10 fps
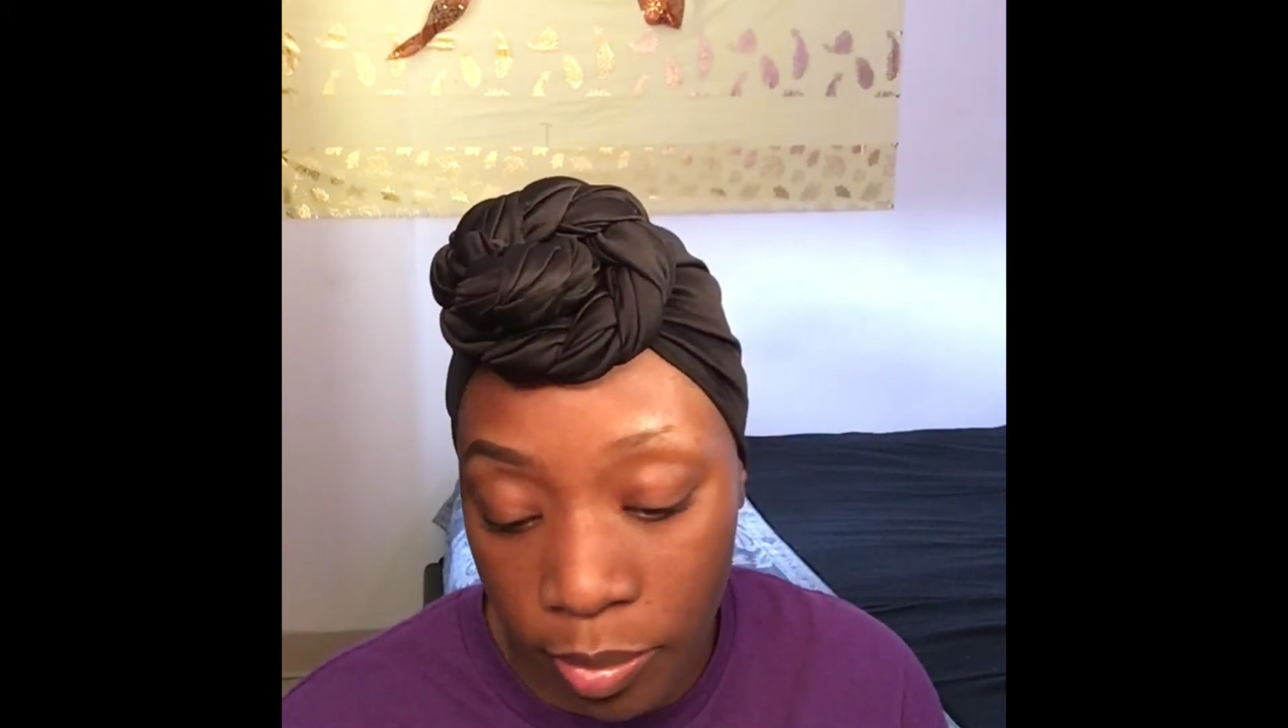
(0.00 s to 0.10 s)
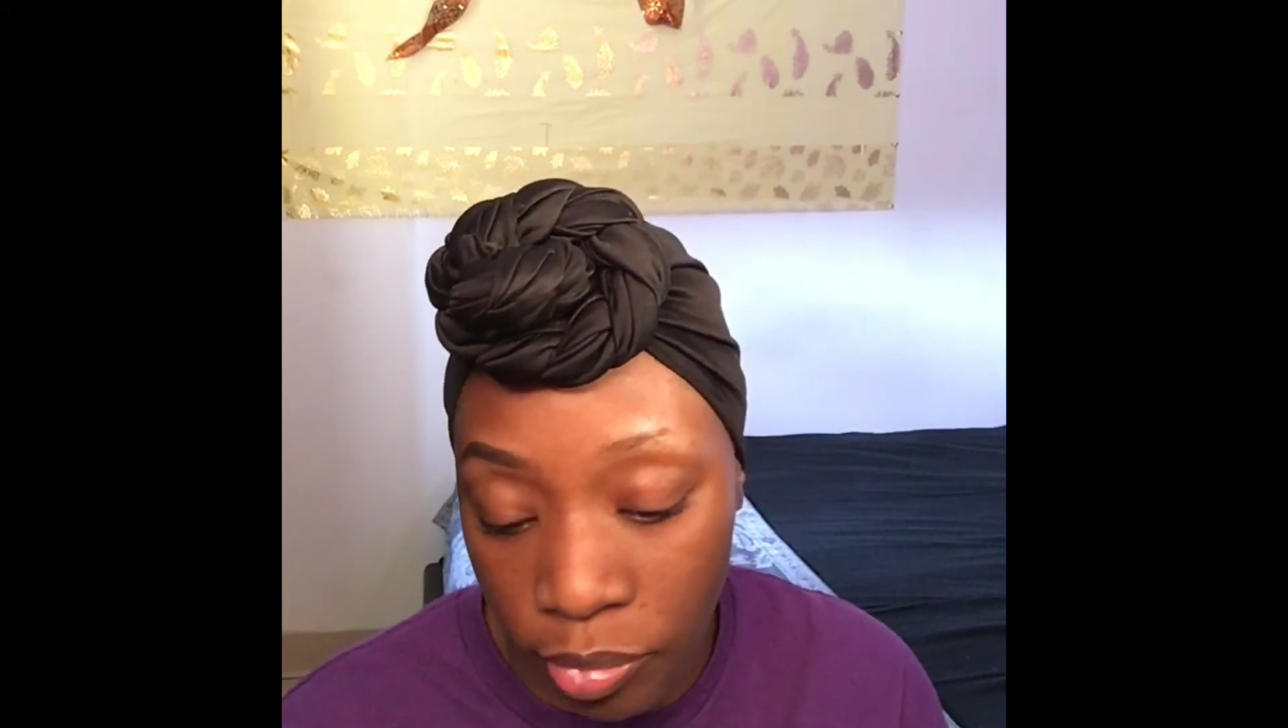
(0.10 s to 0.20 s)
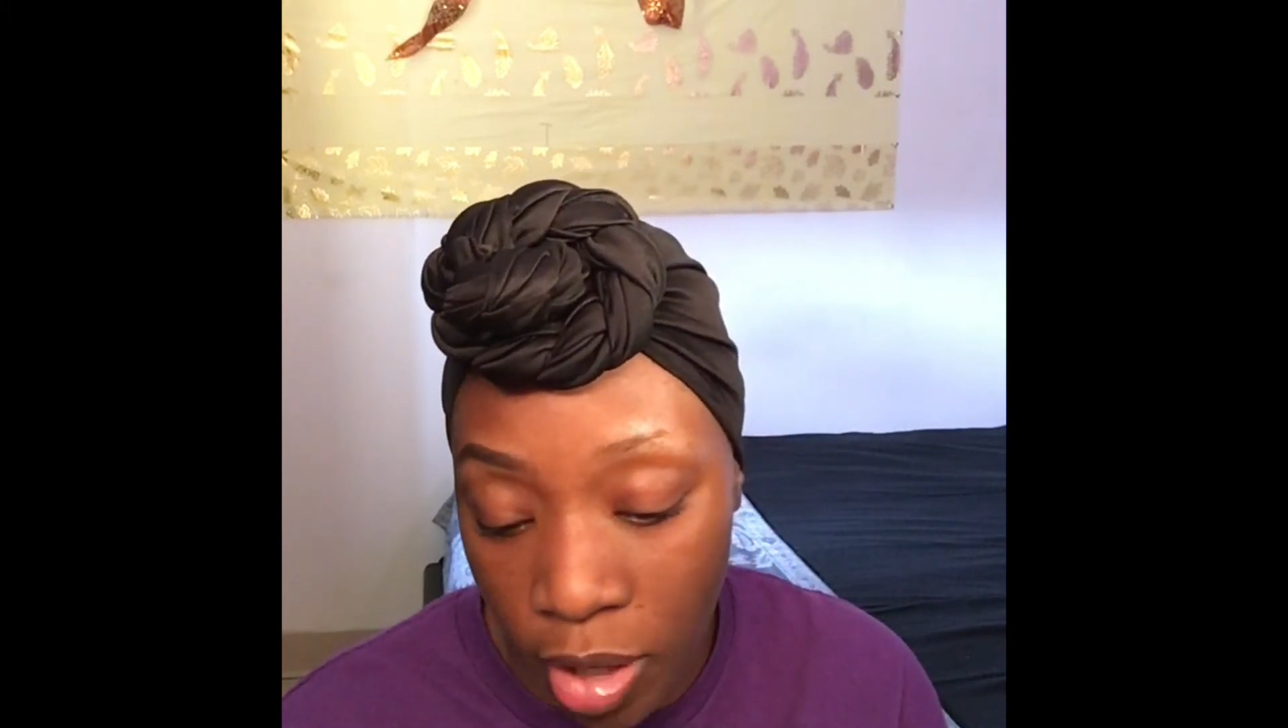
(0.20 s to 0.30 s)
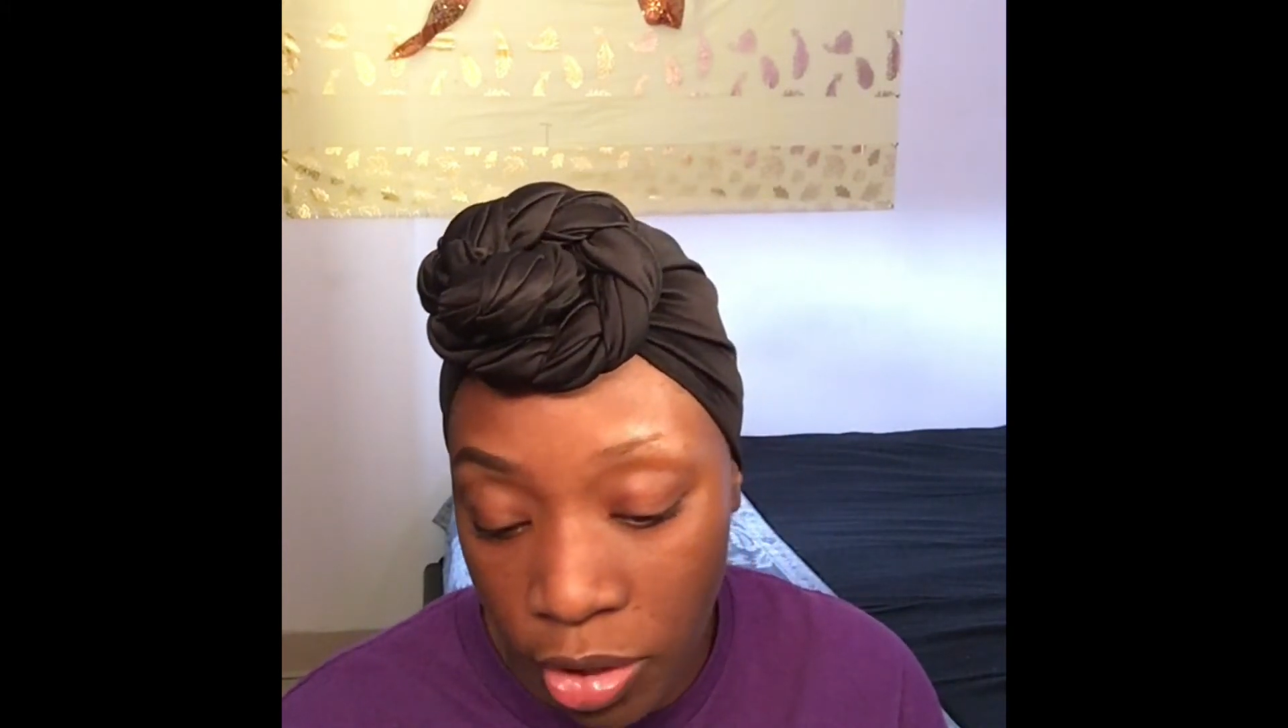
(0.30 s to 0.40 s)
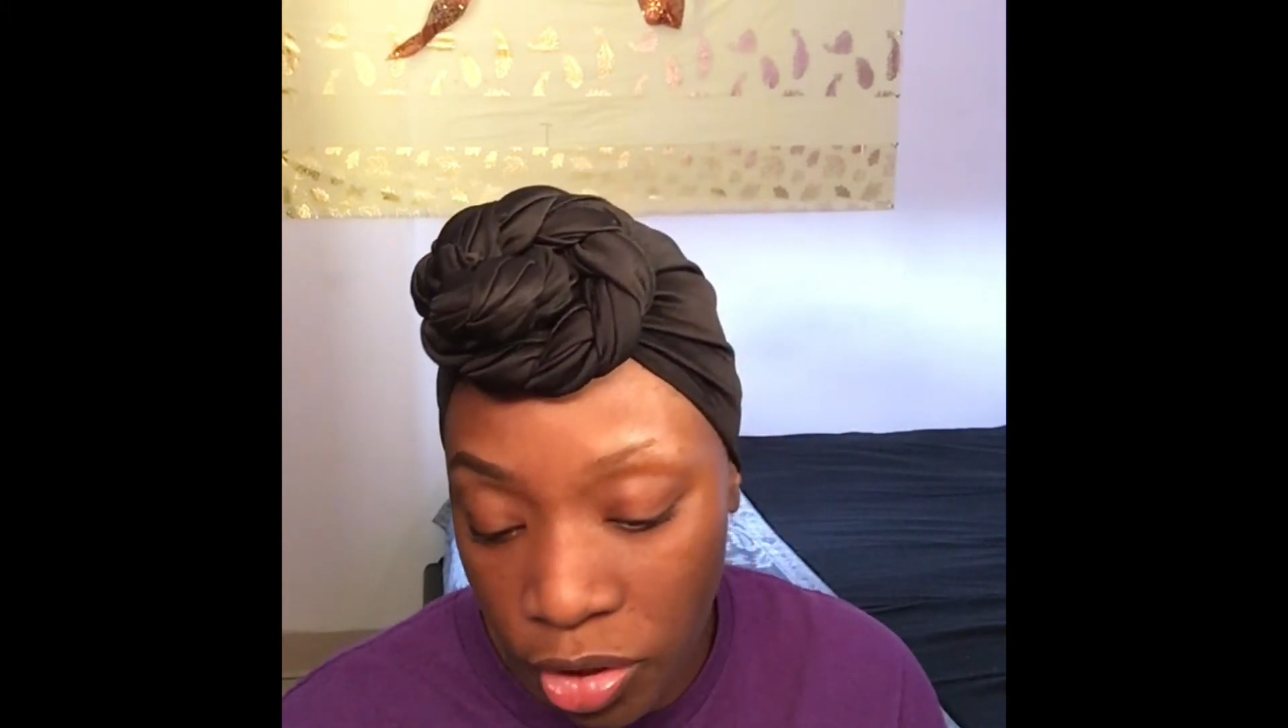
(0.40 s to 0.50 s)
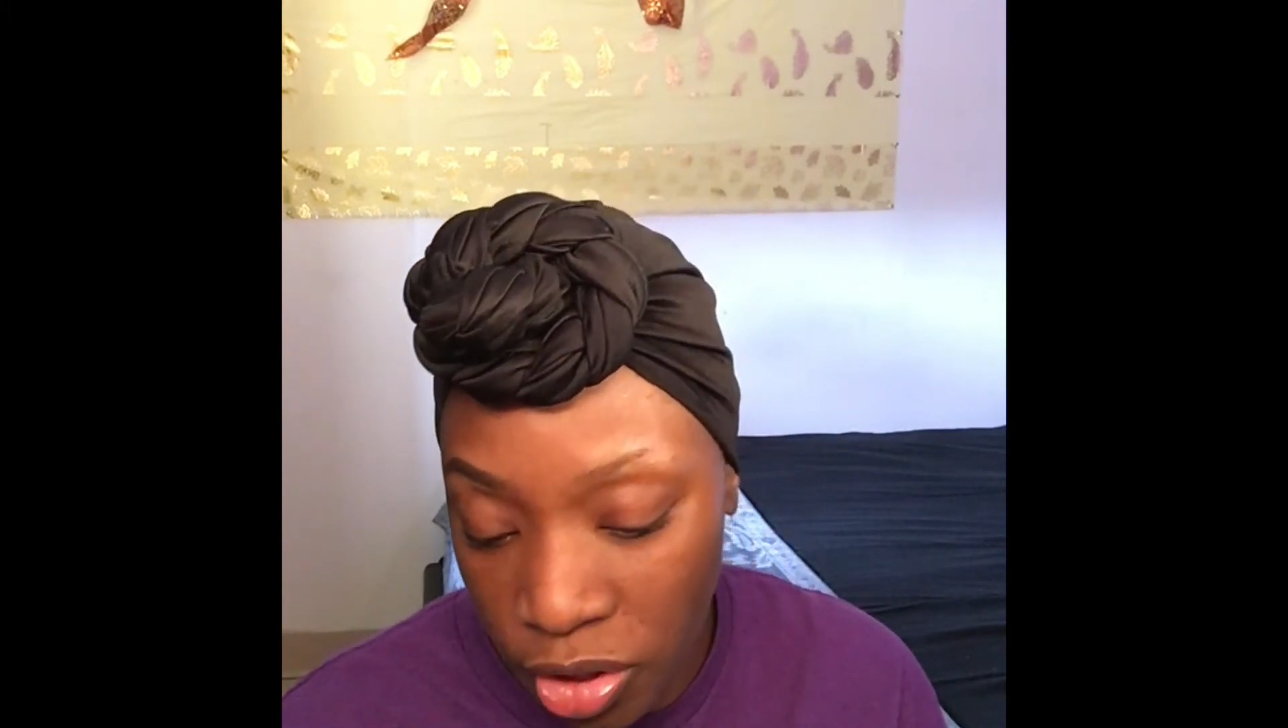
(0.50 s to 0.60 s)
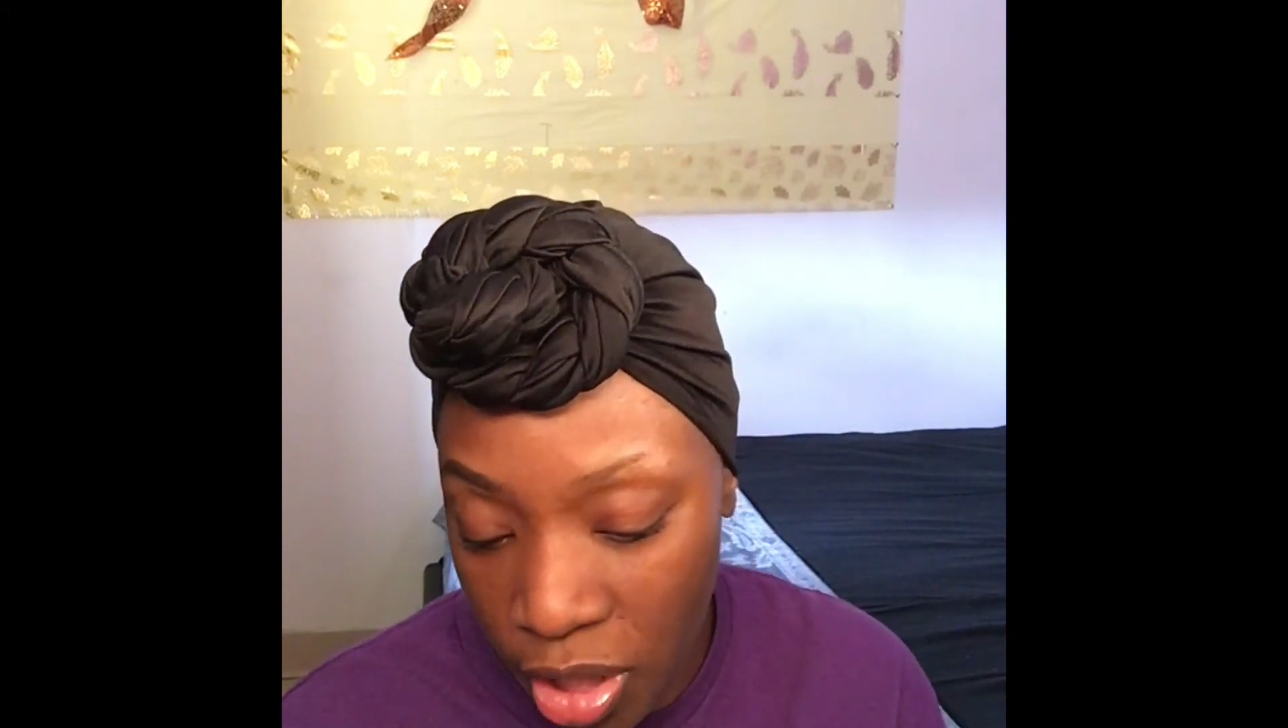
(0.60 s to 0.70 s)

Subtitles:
brush